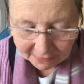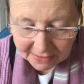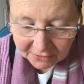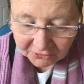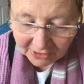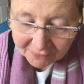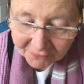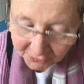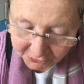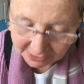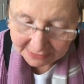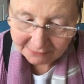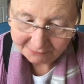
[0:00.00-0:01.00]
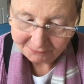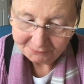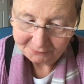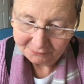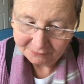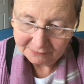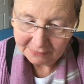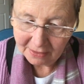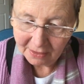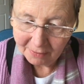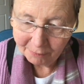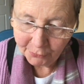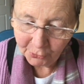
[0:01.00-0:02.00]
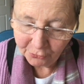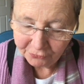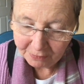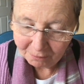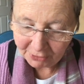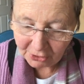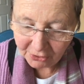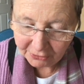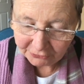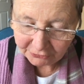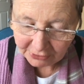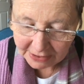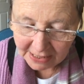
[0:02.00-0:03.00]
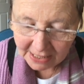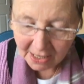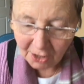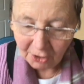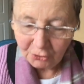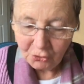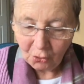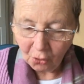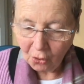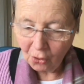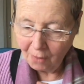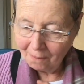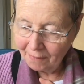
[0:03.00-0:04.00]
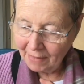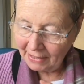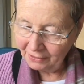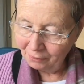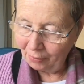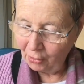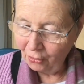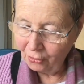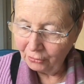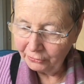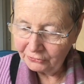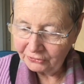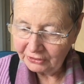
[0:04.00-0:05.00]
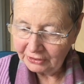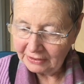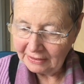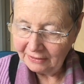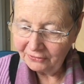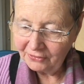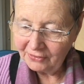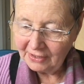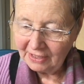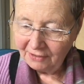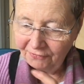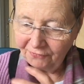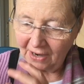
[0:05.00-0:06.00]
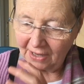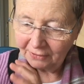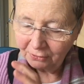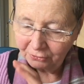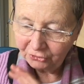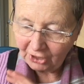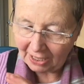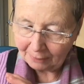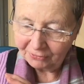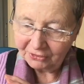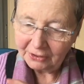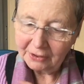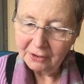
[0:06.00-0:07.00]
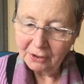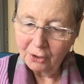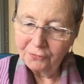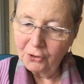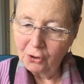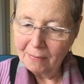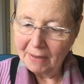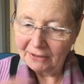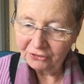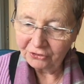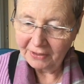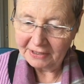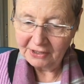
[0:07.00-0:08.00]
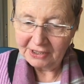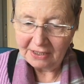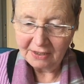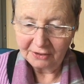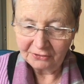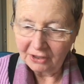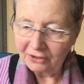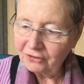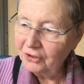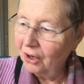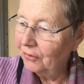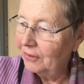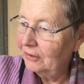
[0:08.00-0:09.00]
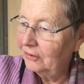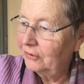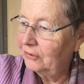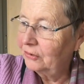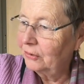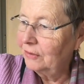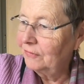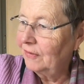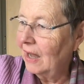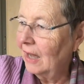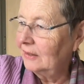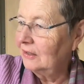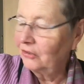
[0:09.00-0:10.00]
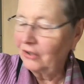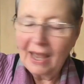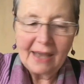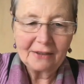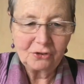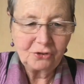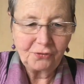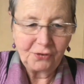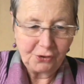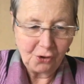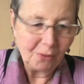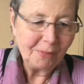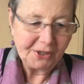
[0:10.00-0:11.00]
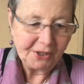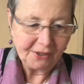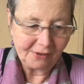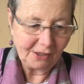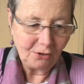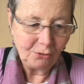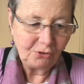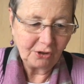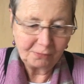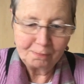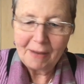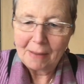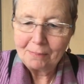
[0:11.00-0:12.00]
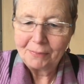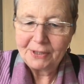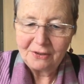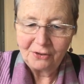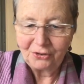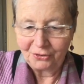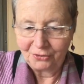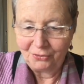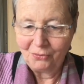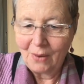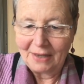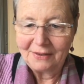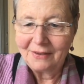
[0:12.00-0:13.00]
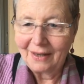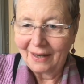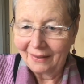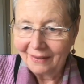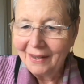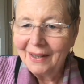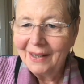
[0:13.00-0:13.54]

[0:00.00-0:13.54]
It's everything, Morven, because your menopause is the final chapter of your menstruating years. It's not this sort of unattached phenomena that you just bump into one day.